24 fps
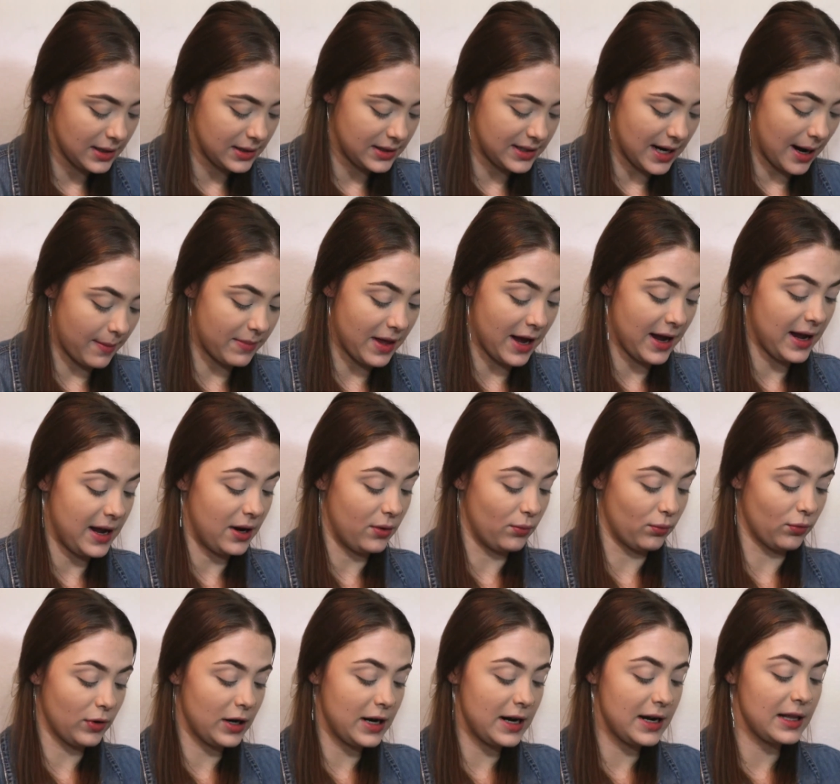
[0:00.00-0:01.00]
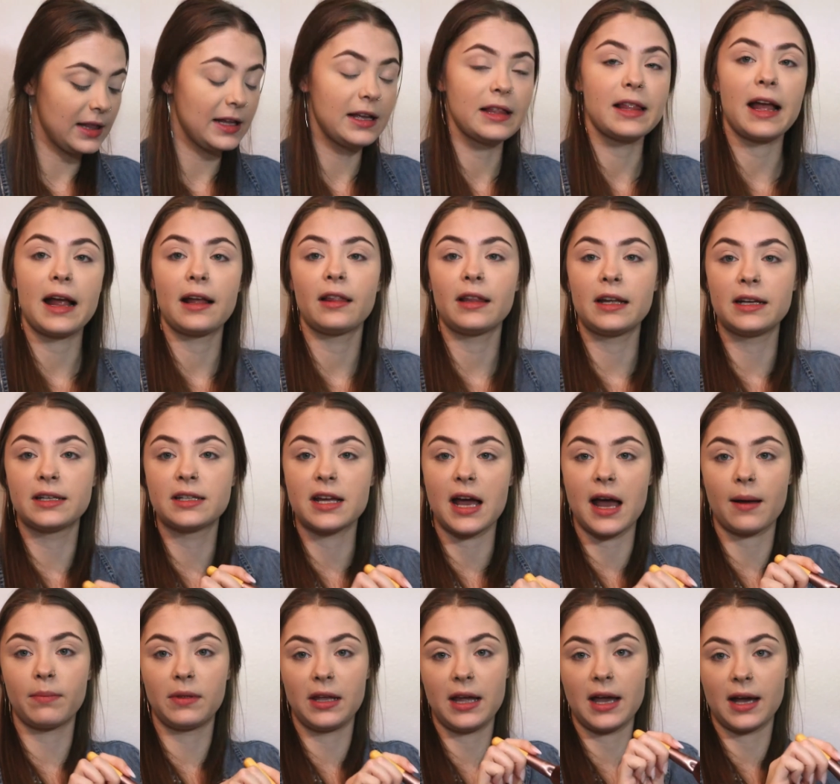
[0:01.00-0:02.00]
dab that in really lightly,
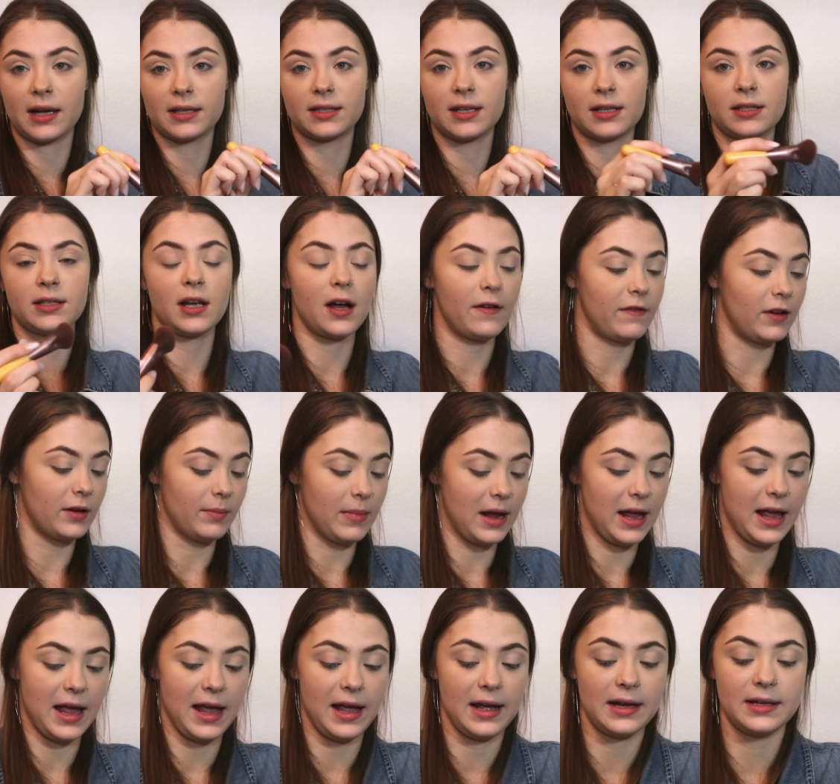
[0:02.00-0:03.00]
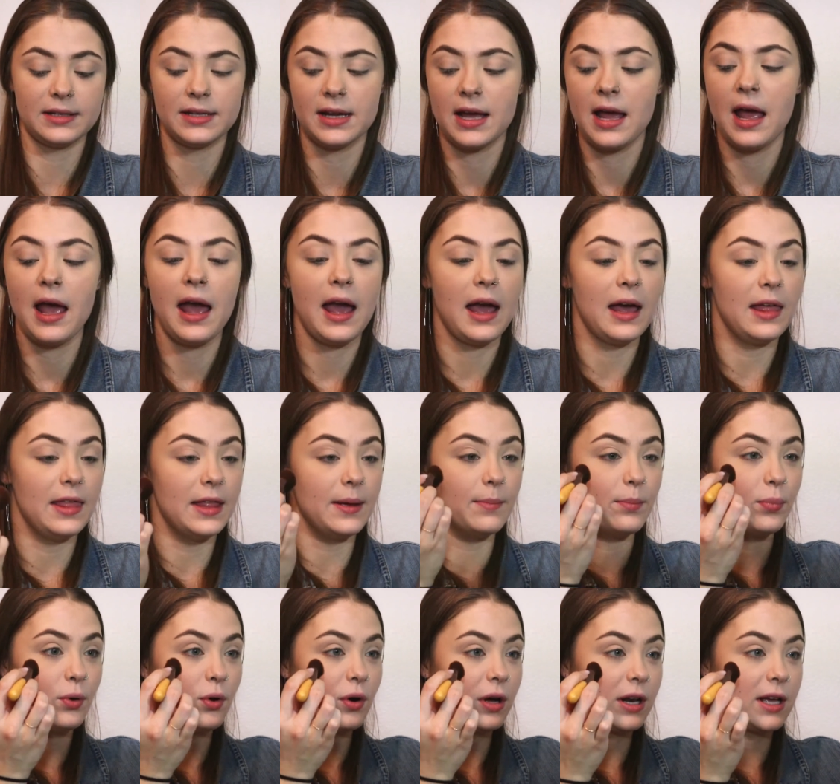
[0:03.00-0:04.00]
tap the excess off on my hand, and then
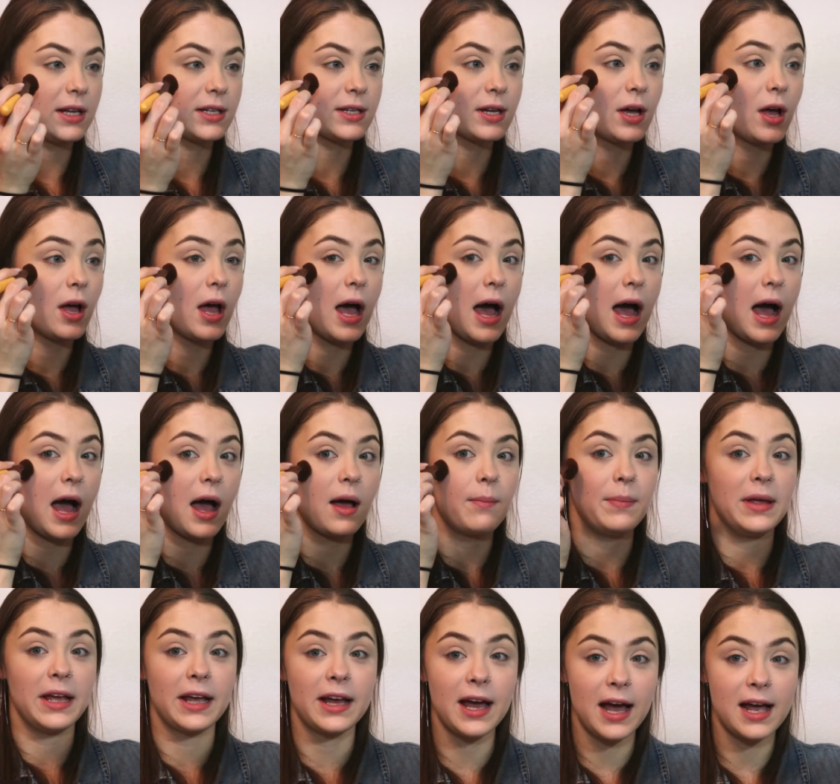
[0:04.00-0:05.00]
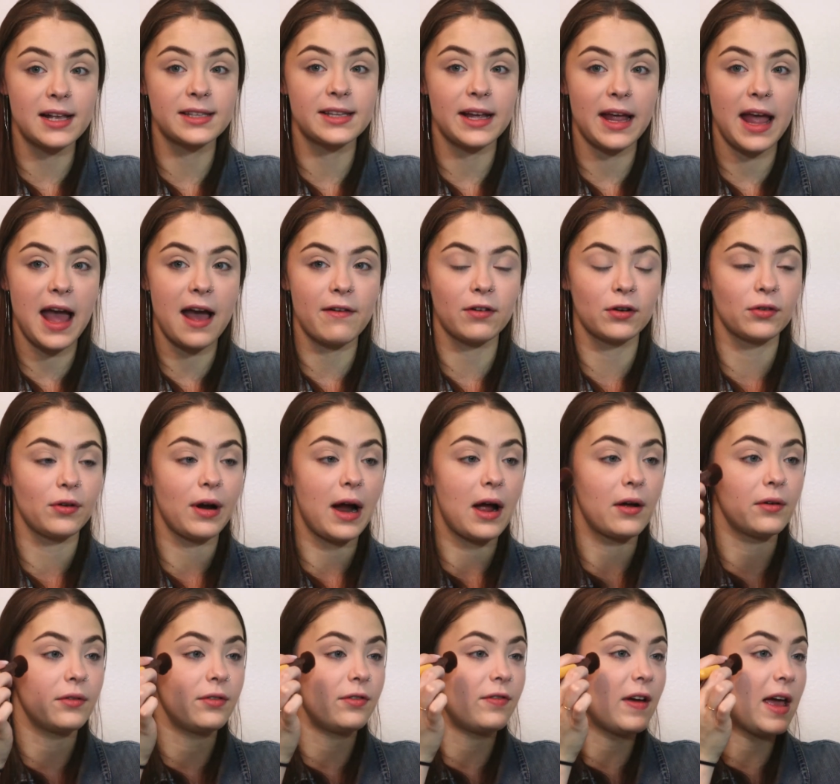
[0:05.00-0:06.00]
put it, because I have a
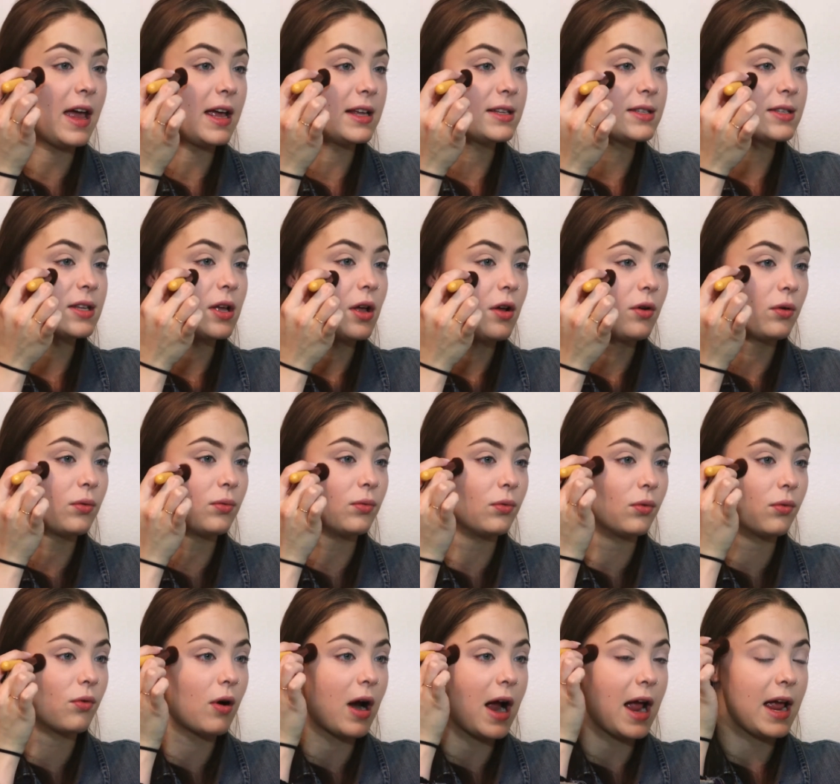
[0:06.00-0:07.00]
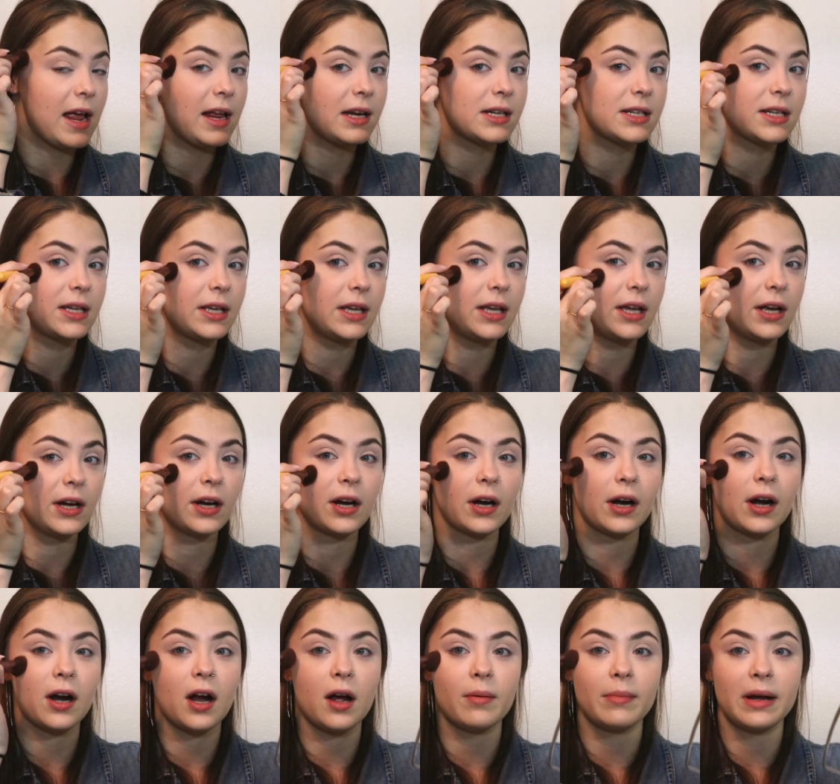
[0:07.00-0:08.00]
round face, right
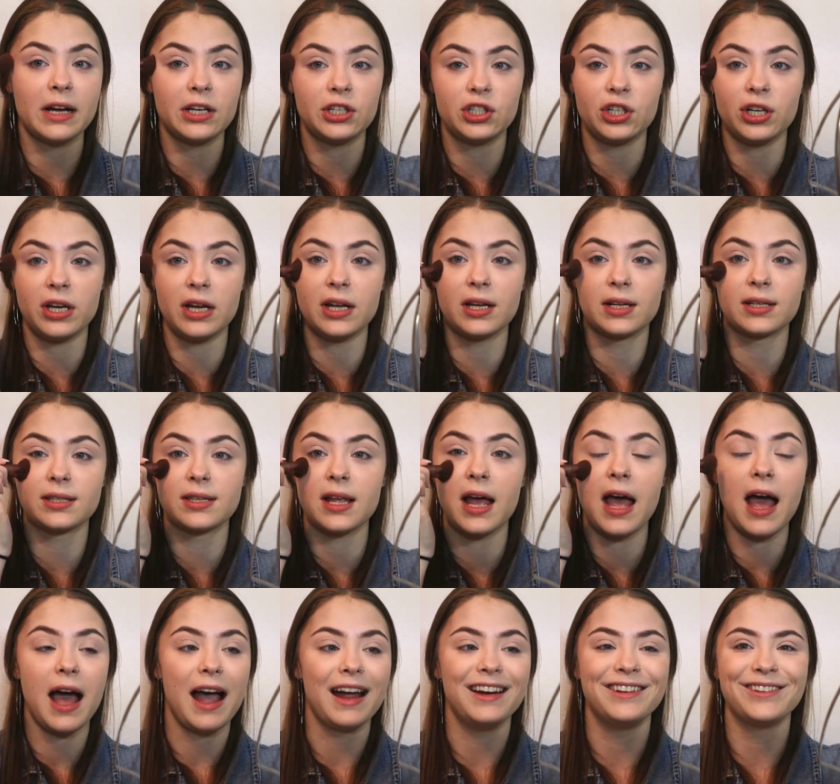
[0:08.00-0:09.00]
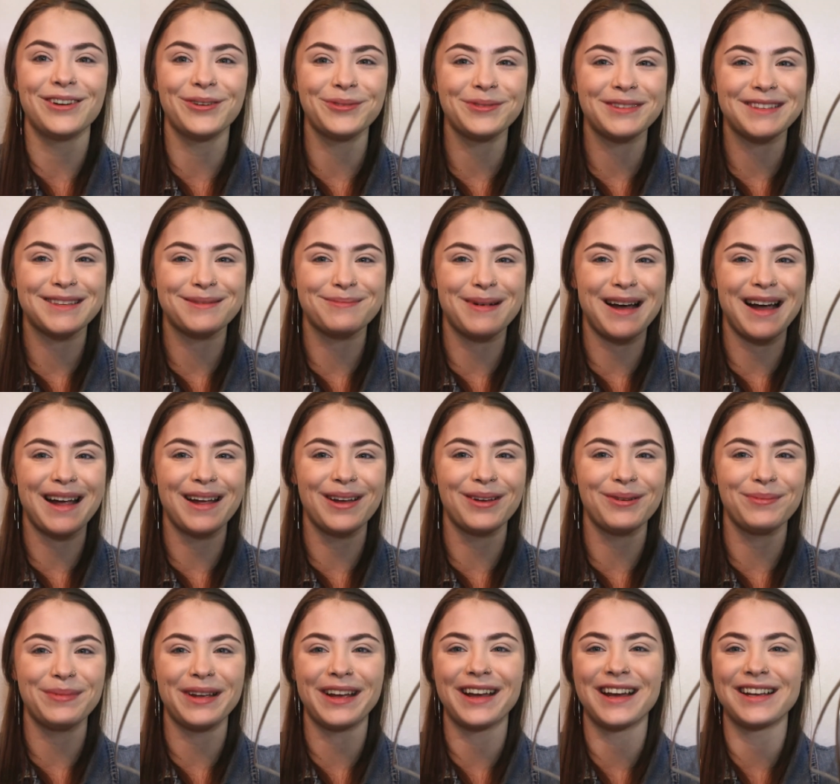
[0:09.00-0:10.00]
here on my cheeks. I don't
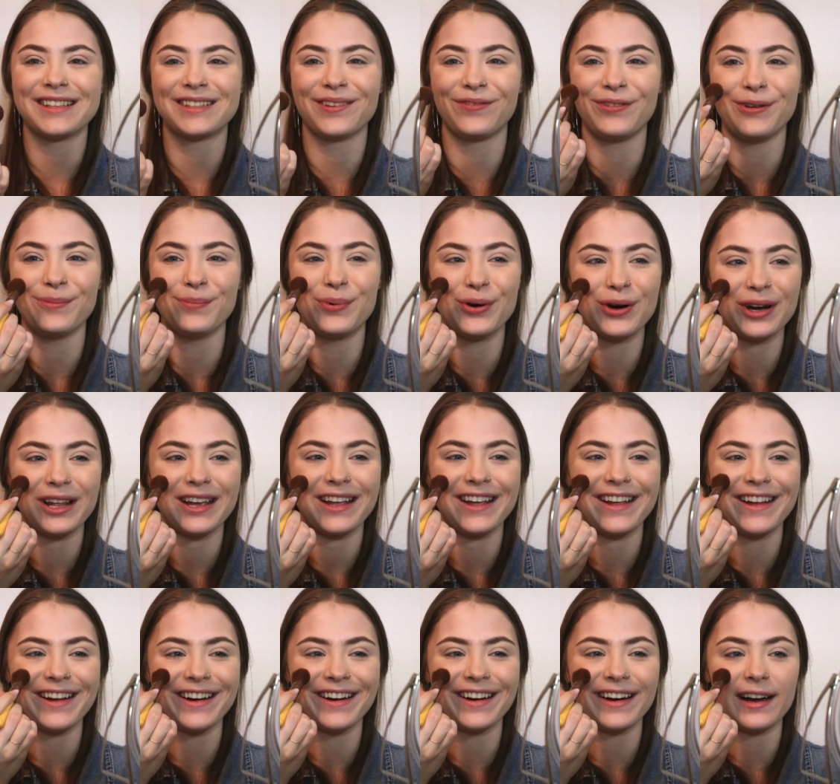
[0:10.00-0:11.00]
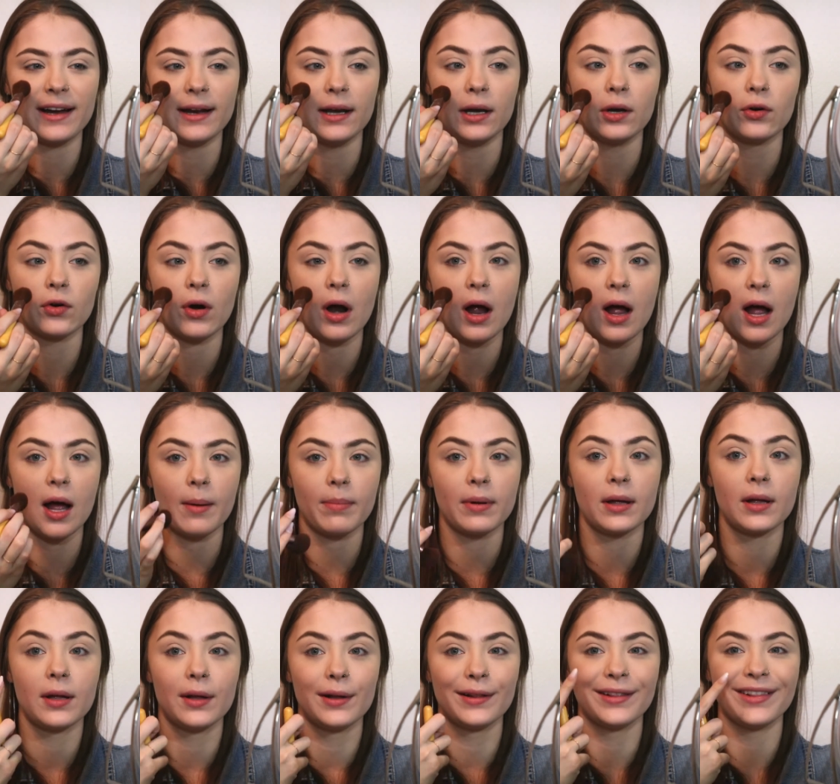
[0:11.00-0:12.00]
smile because if you put it here and
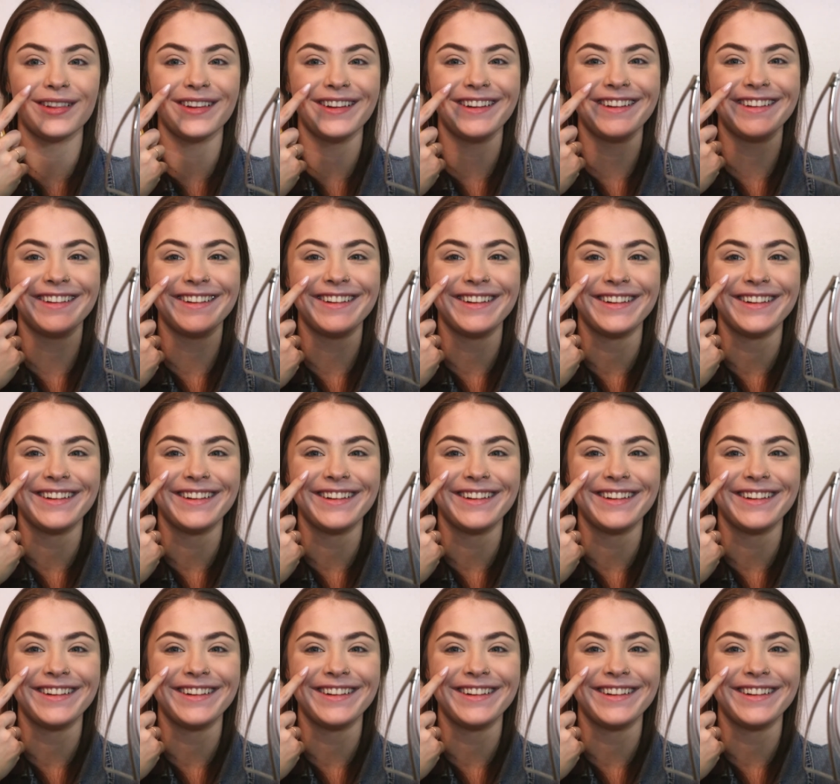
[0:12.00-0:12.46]
drop, well,